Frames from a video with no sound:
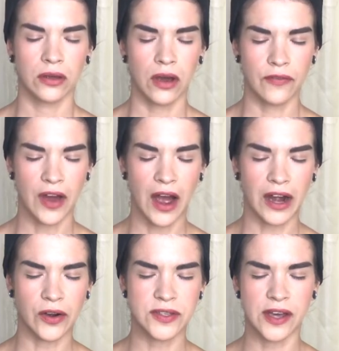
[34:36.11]
of the
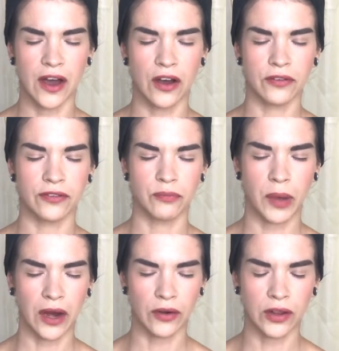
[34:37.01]
higher self,
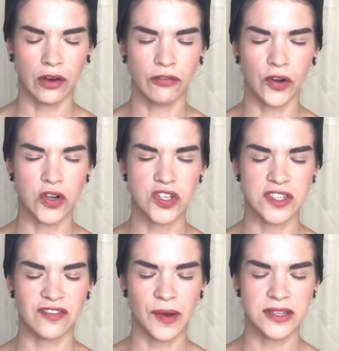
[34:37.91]
parallel versions
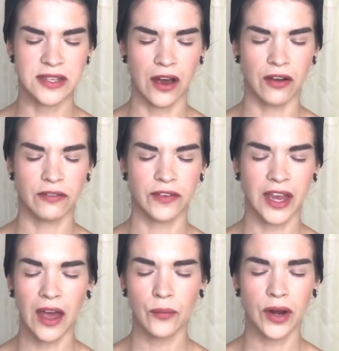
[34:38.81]
of myself.
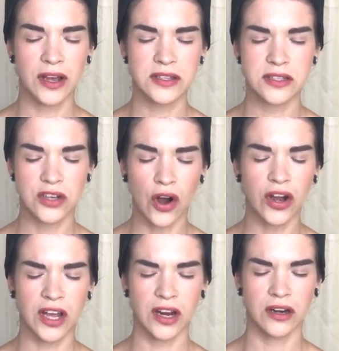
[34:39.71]
Again, when I
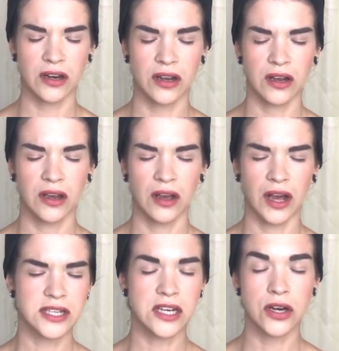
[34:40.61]
started, I
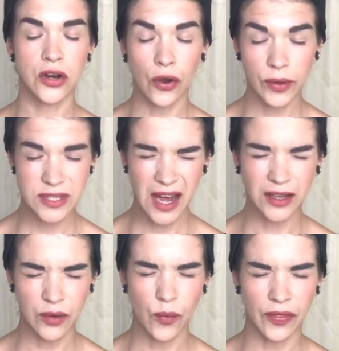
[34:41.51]
didn't know
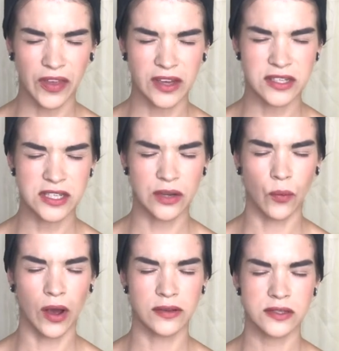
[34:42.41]
exactly what the entity
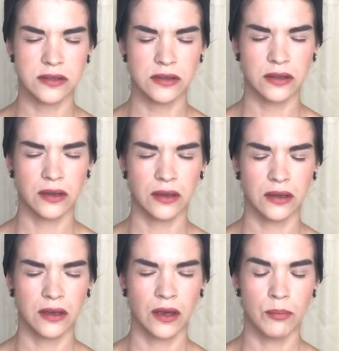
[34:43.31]
was.
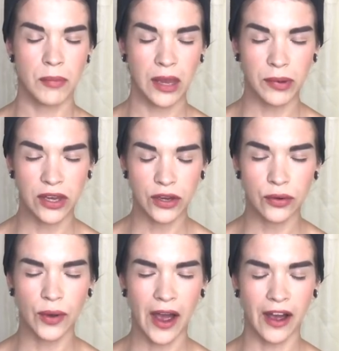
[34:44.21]
Maybe
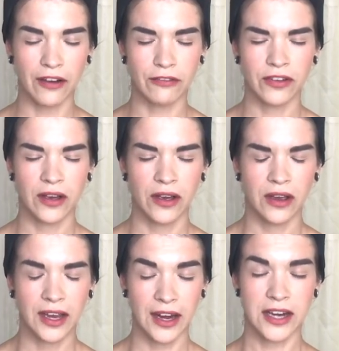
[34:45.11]
you have
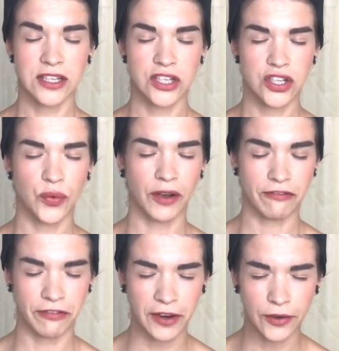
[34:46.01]
connected to what
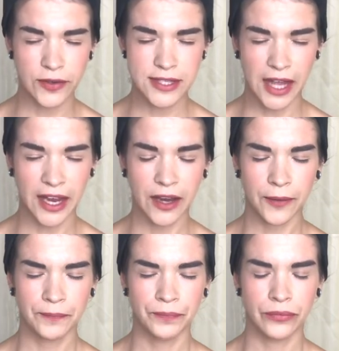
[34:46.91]
feels like
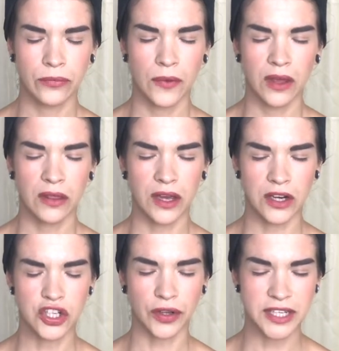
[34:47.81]
the
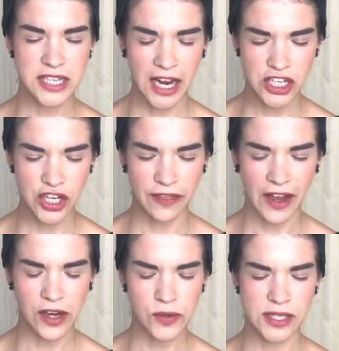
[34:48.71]
initial intention
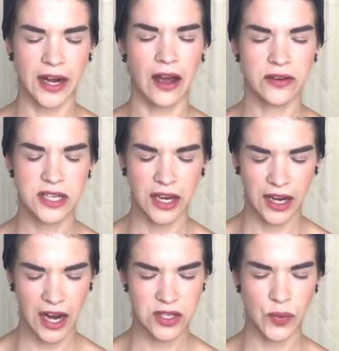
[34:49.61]
that you set out to
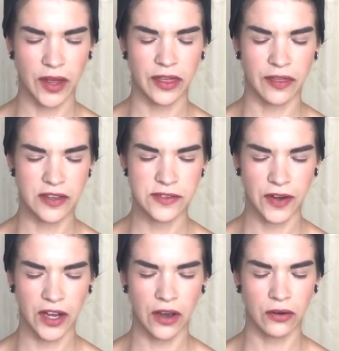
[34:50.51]
connect with in this
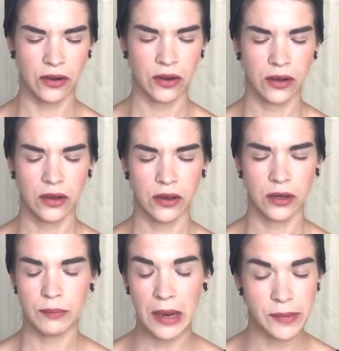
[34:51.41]
video.
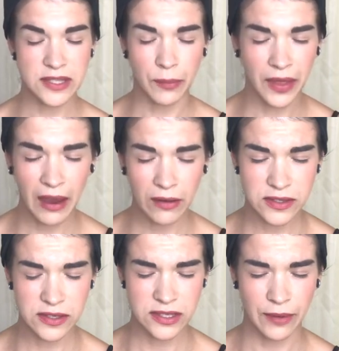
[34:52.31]
Maybe something else
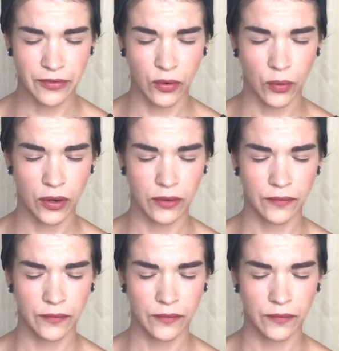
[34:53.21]
has stepped forward.